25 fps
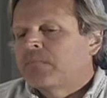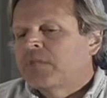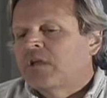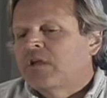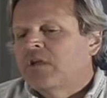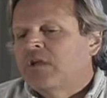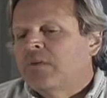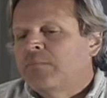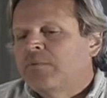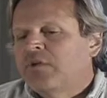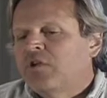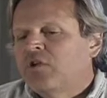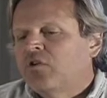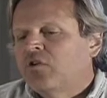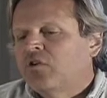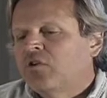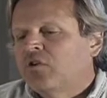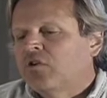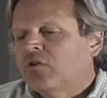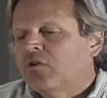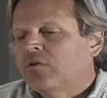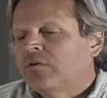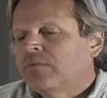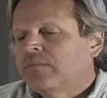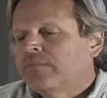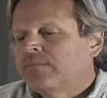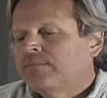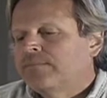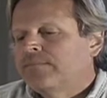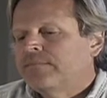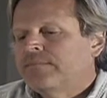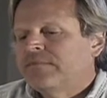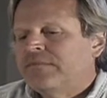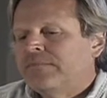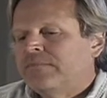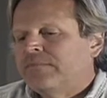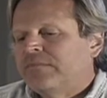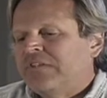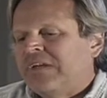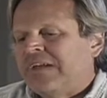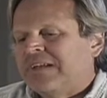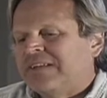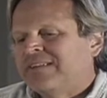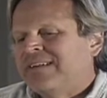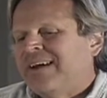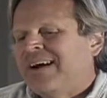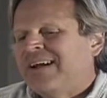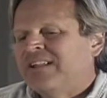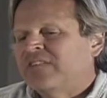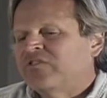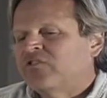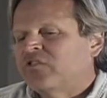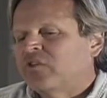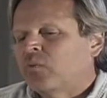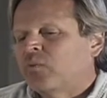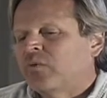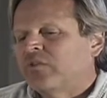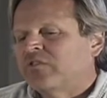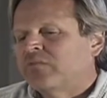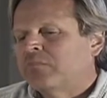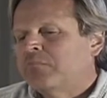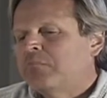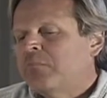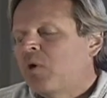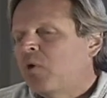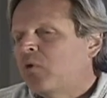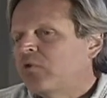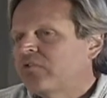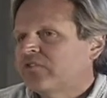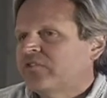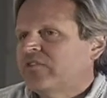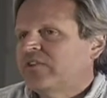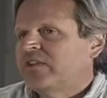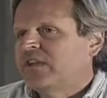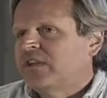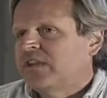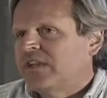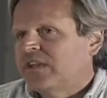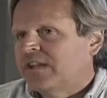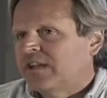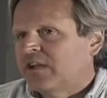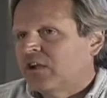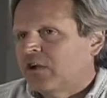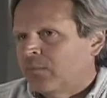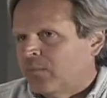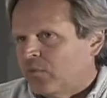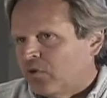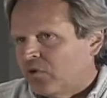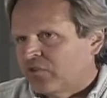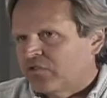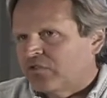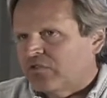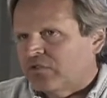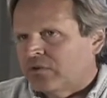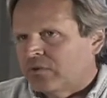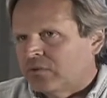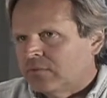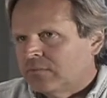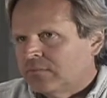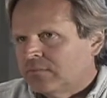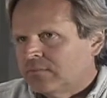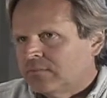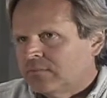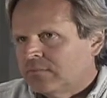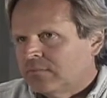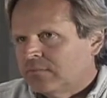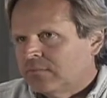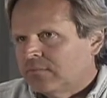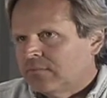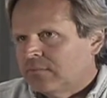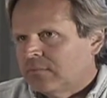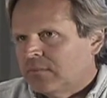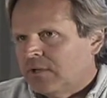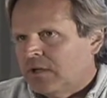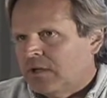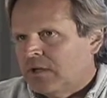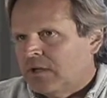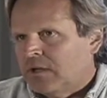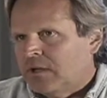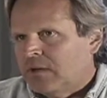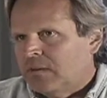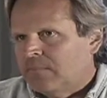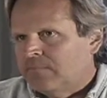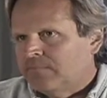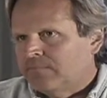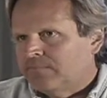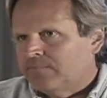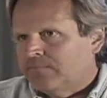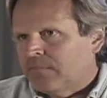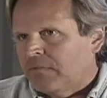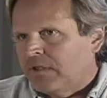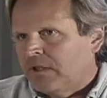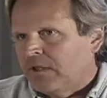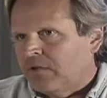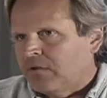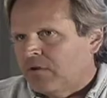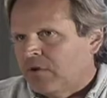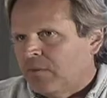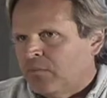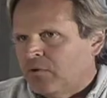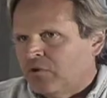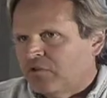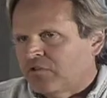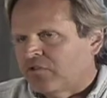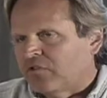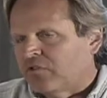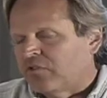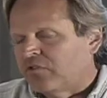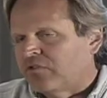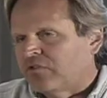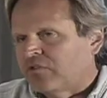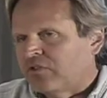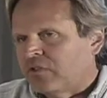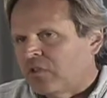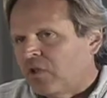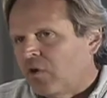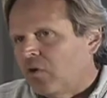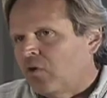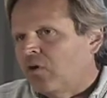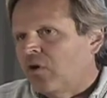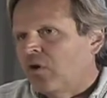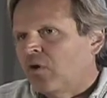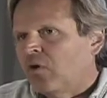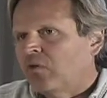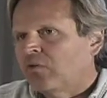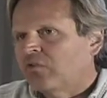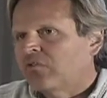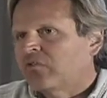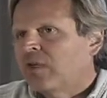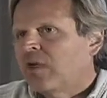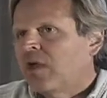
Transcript: computer technology was mostly in commercial, you know, commercials and logos.